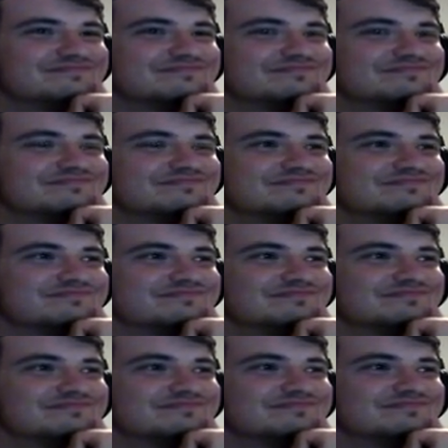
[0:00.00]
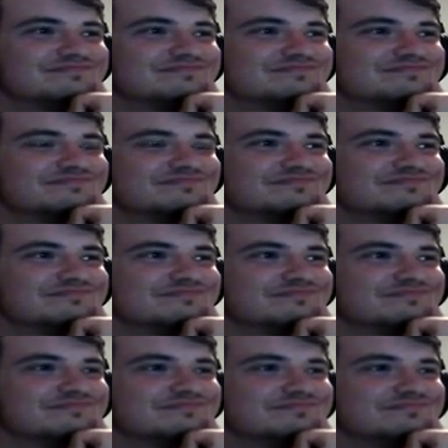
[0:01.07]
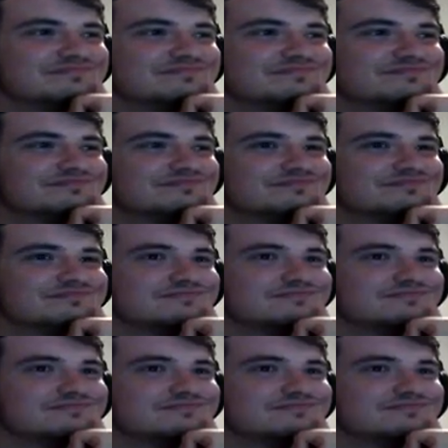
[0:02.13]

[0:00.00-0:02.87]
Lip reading: [no speech]